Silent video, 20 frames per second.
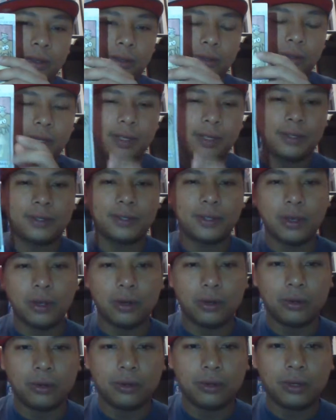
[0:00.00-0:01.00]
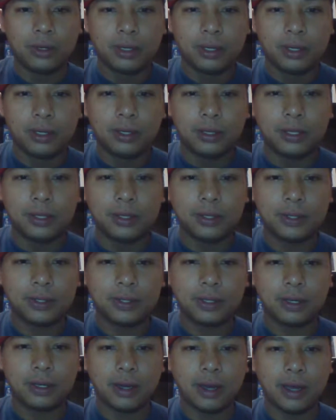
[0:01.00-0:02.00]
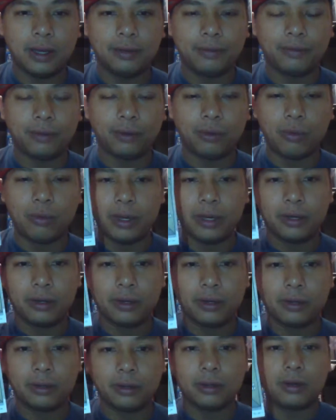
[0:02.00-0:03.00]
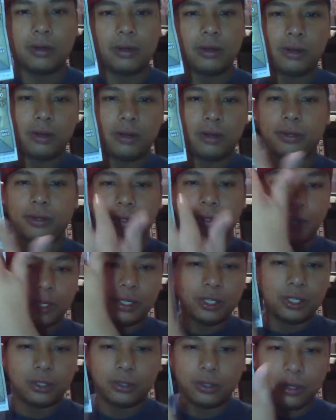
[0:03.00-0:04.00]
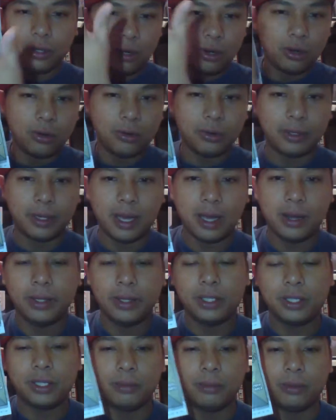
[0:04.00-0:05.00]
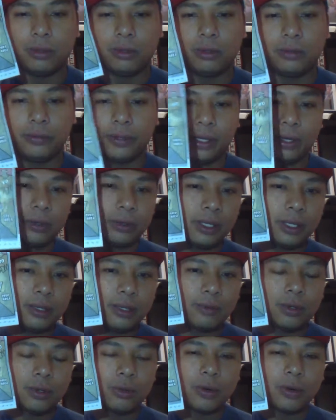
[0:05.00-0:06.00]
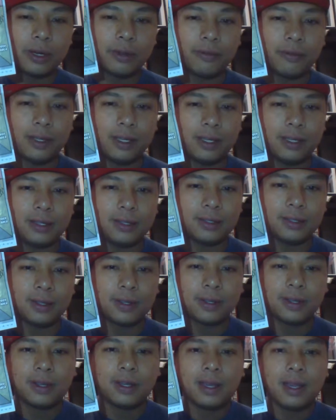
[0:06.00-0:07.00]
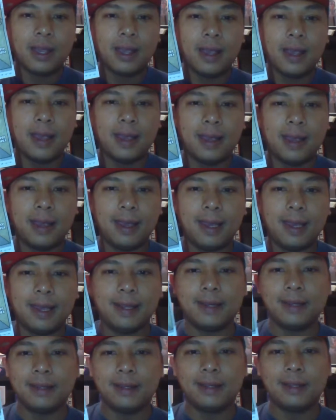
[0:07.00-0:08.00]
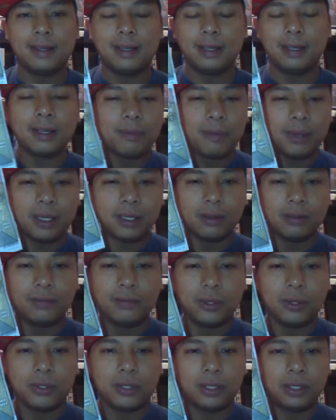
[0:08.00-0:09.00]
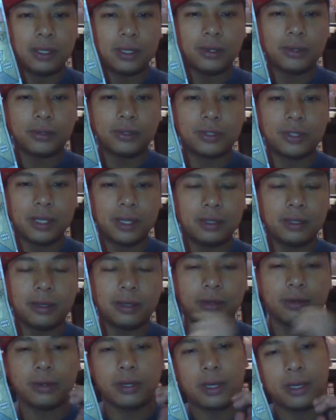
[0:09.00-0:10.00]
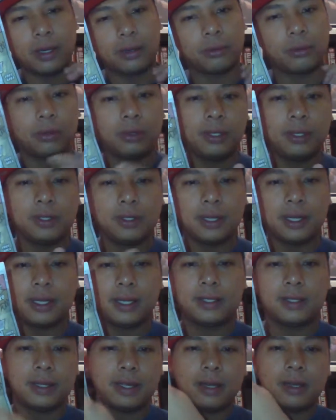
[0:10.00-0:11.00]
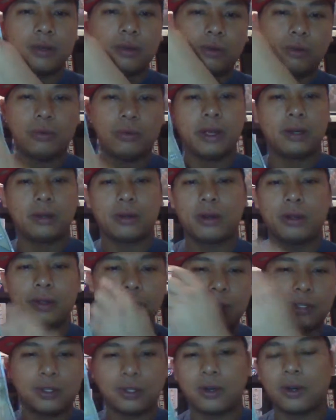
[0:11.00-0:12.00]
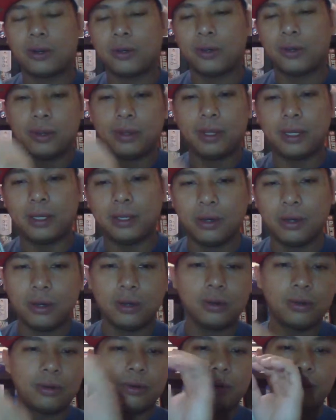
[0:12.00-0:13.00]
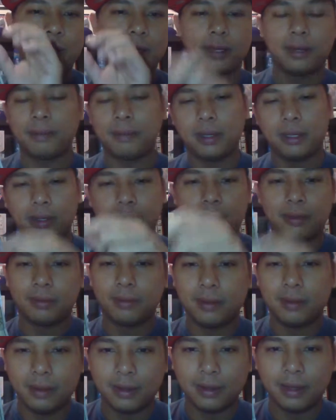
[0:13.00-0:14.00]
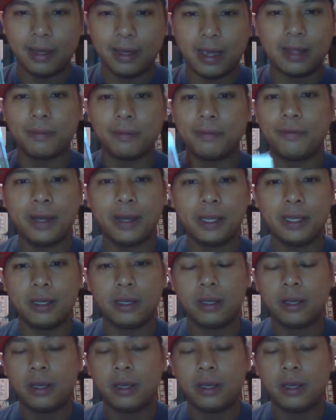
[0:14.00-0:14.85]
right? So this is the guide for where all your dice should go and how they should move. They only give you one of these, and it can be confusing to understand, like, okay, I roll these dice now. Where on this chart do they go? Okay, I meant they had them fight.